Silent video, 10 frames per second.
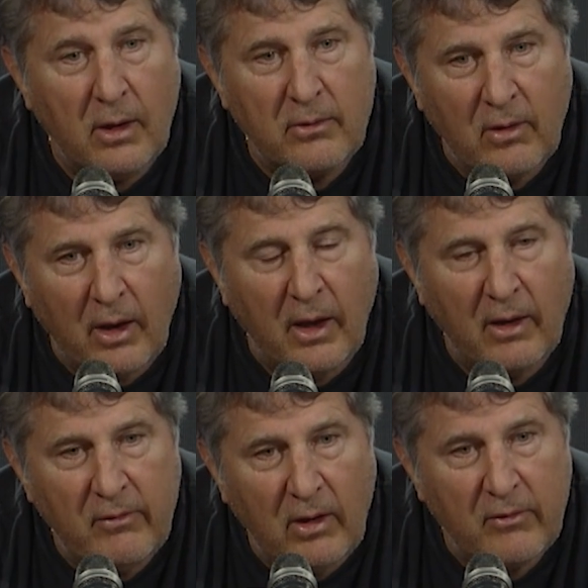Yes, I
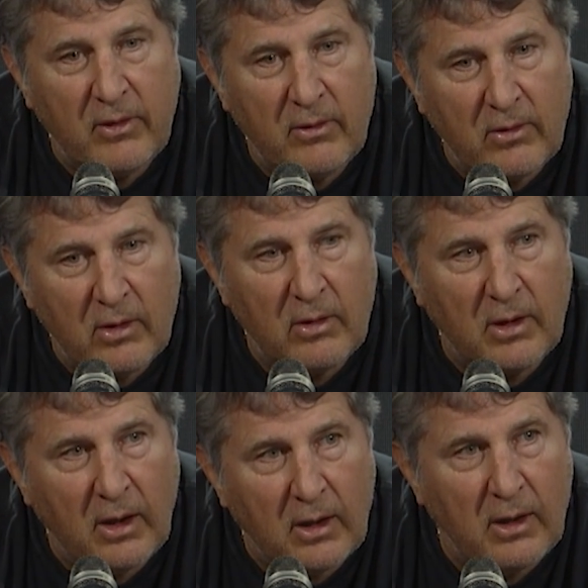have, and I've
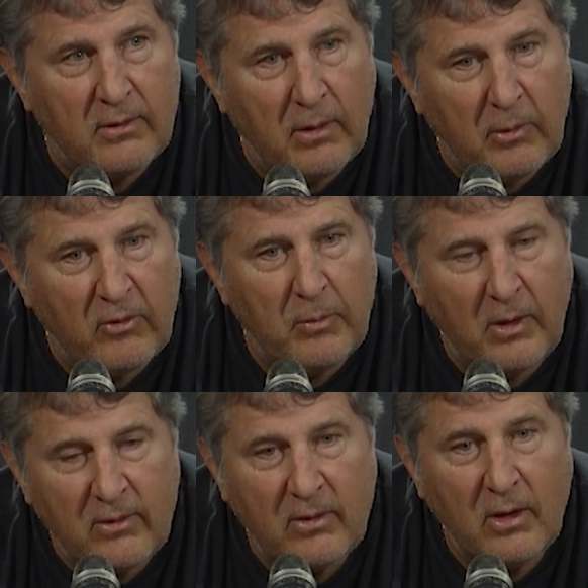considered kicking some of them
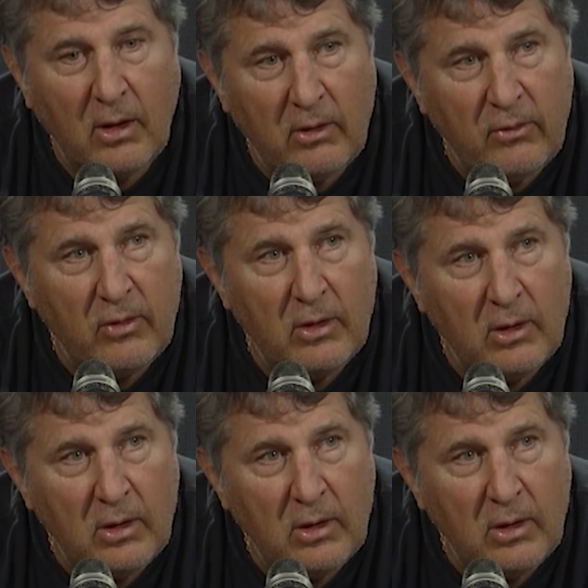myself.